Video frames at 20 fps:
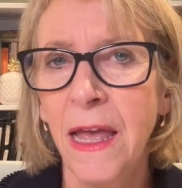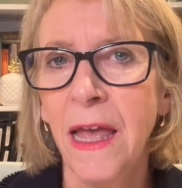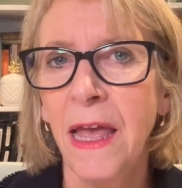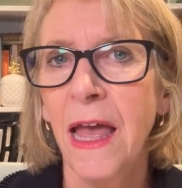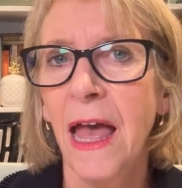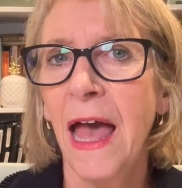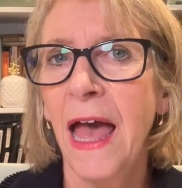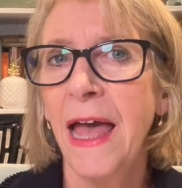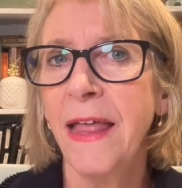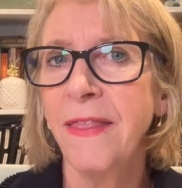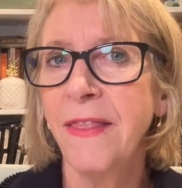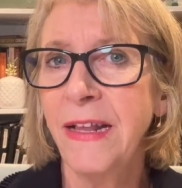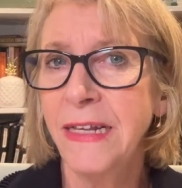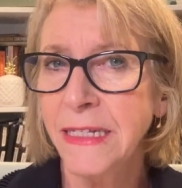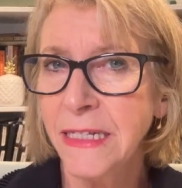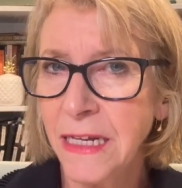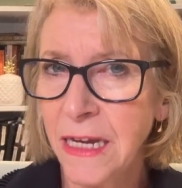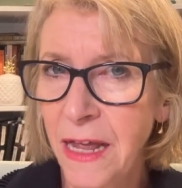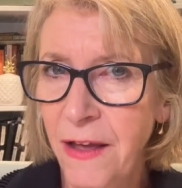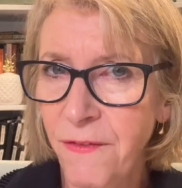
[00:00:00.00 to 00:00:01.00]
at
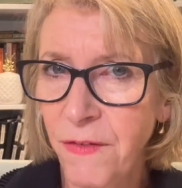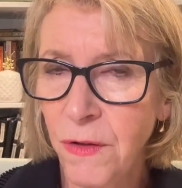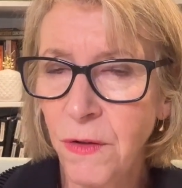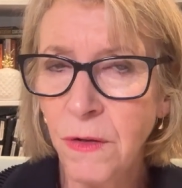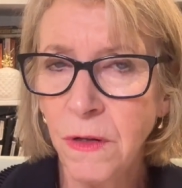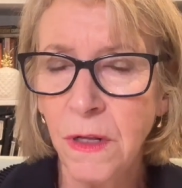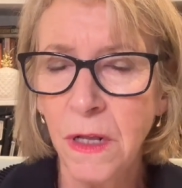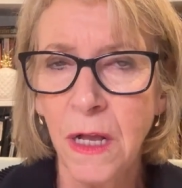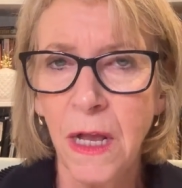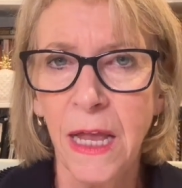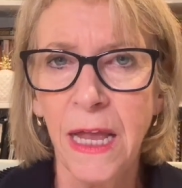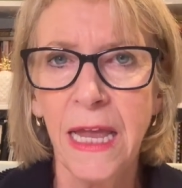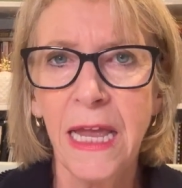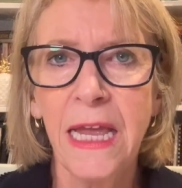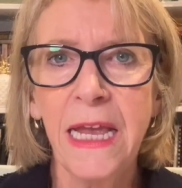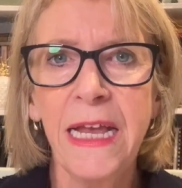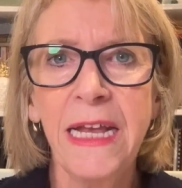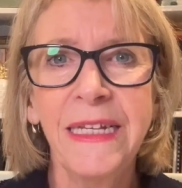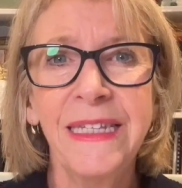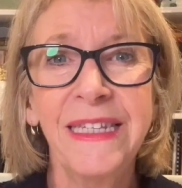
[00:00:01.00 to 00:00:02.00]
this level
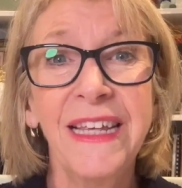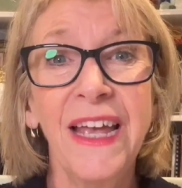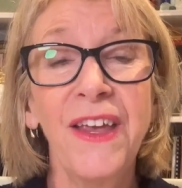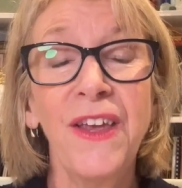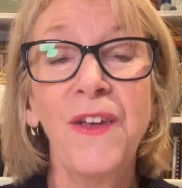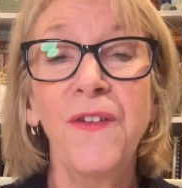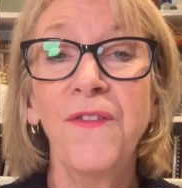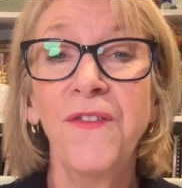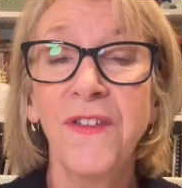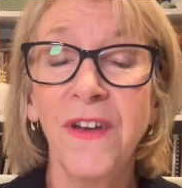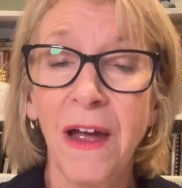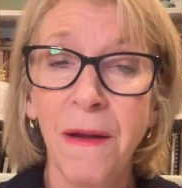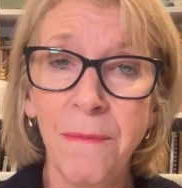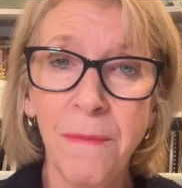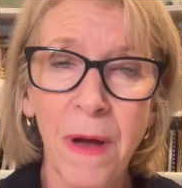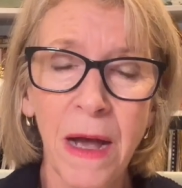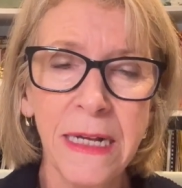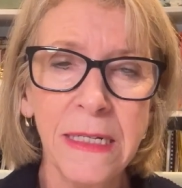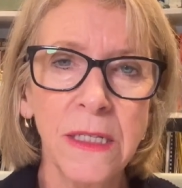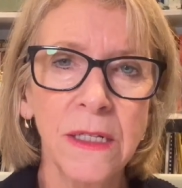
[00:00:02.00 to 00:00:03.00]
is that you've done
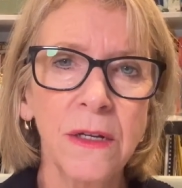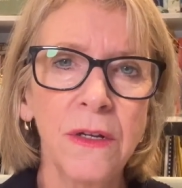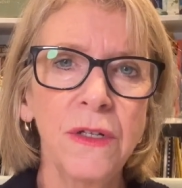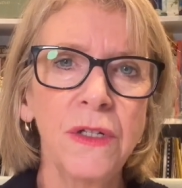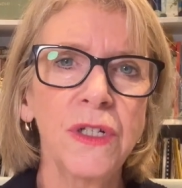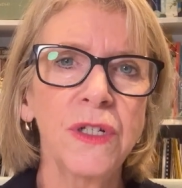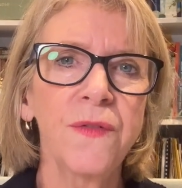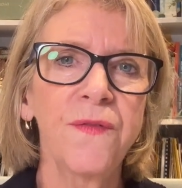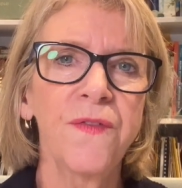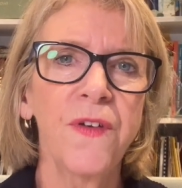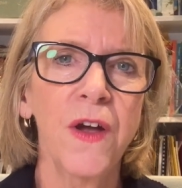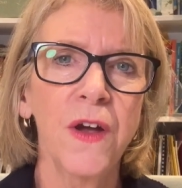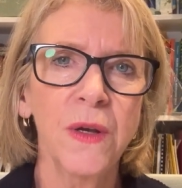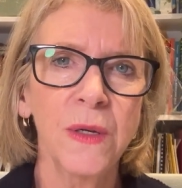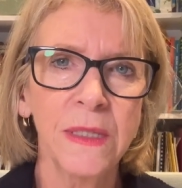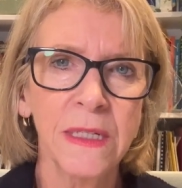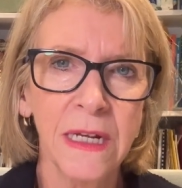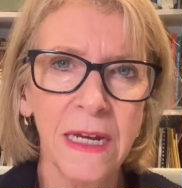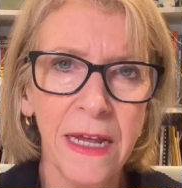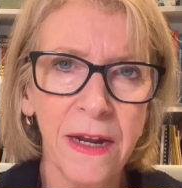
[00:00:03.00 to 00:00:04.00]
my Solution
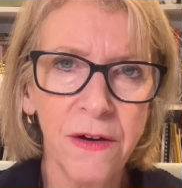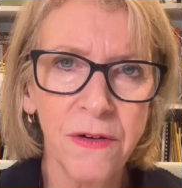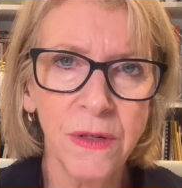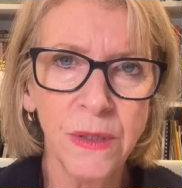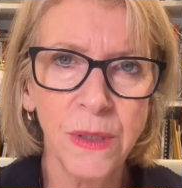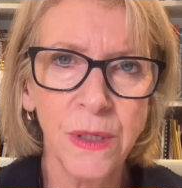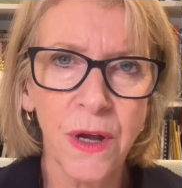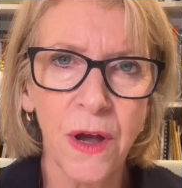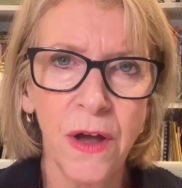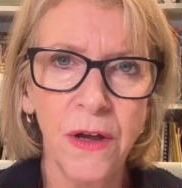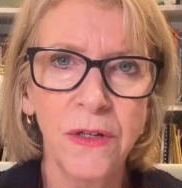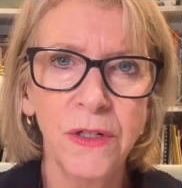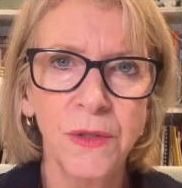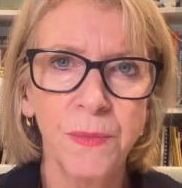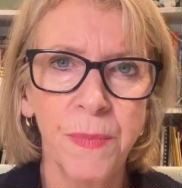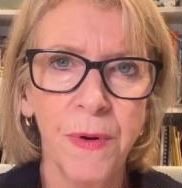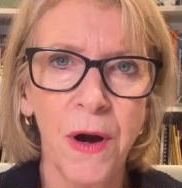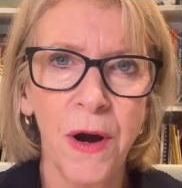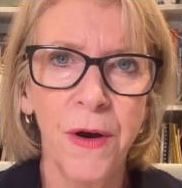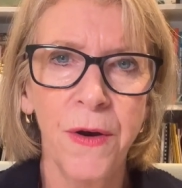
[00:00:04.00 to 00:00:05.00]
Focused Leaders Coach
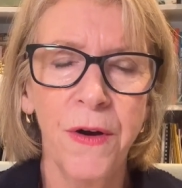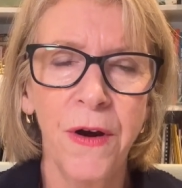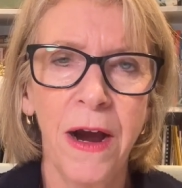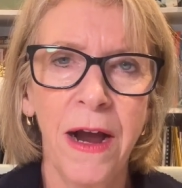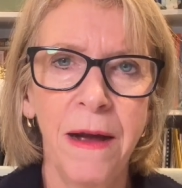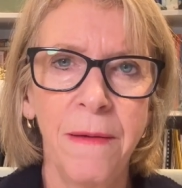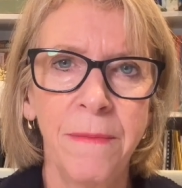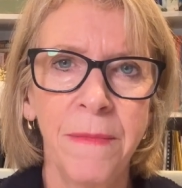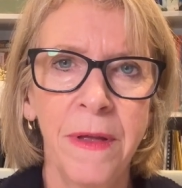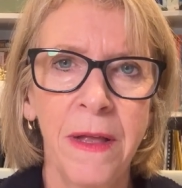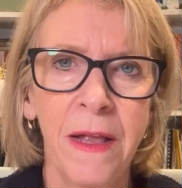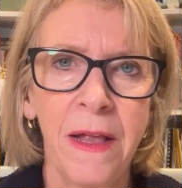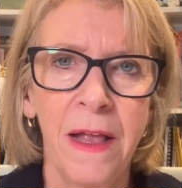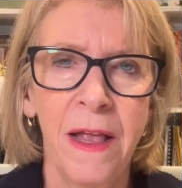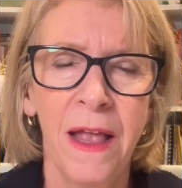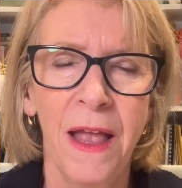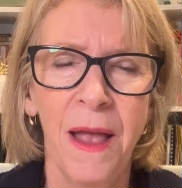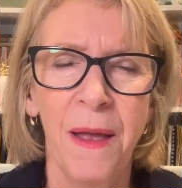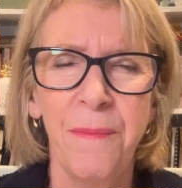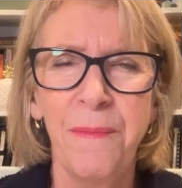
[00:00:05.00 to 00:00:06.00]
program,
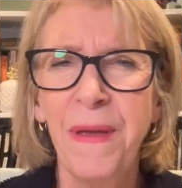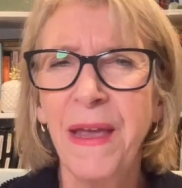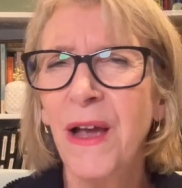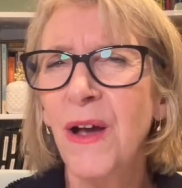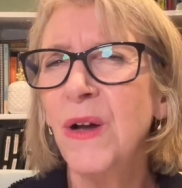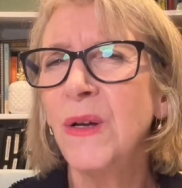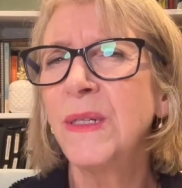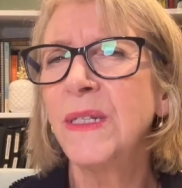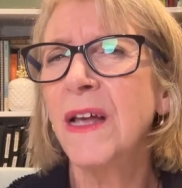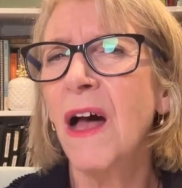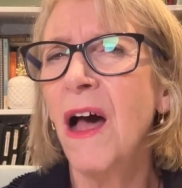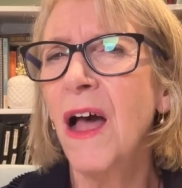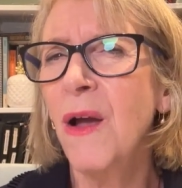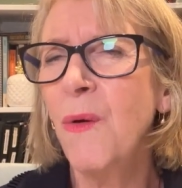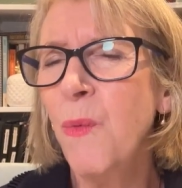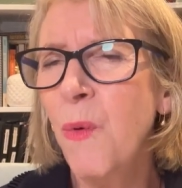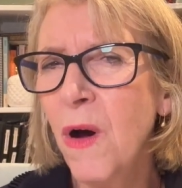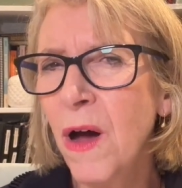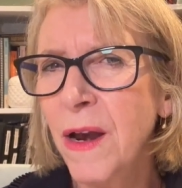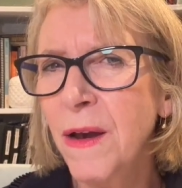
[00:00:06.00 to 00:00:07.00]
because I
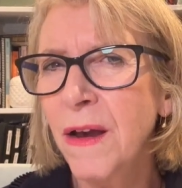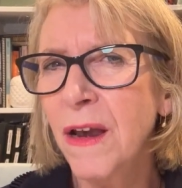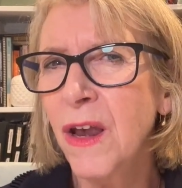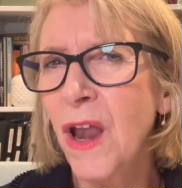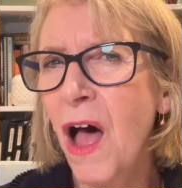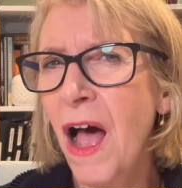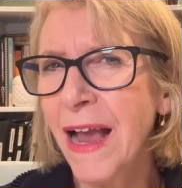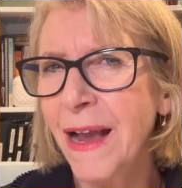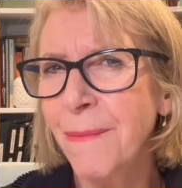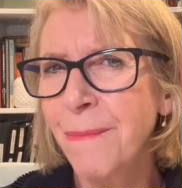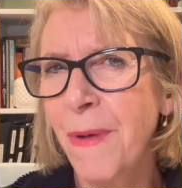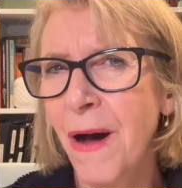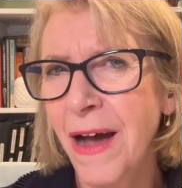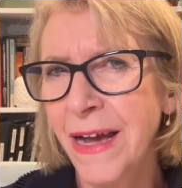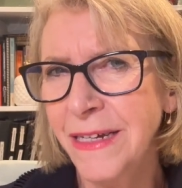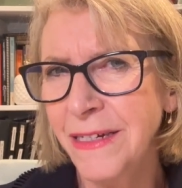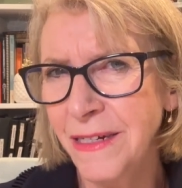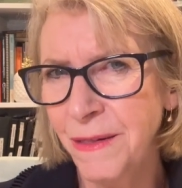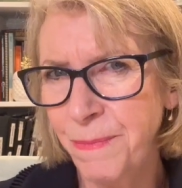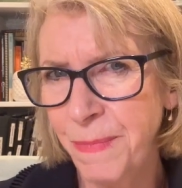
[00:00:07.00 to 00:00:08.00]
want
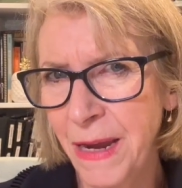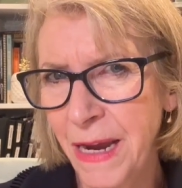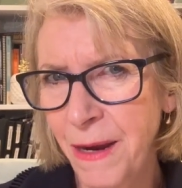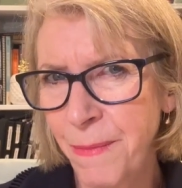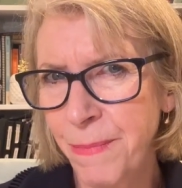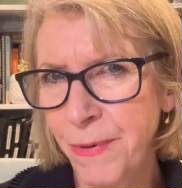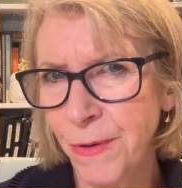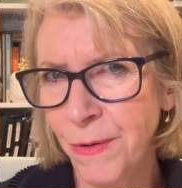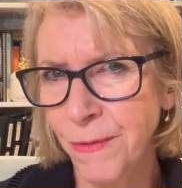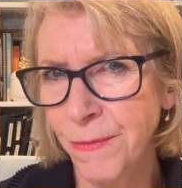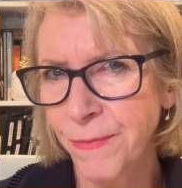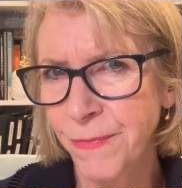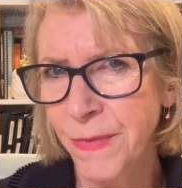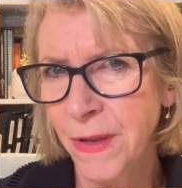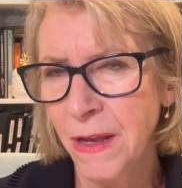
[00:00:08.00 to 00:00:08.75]
like-minded people.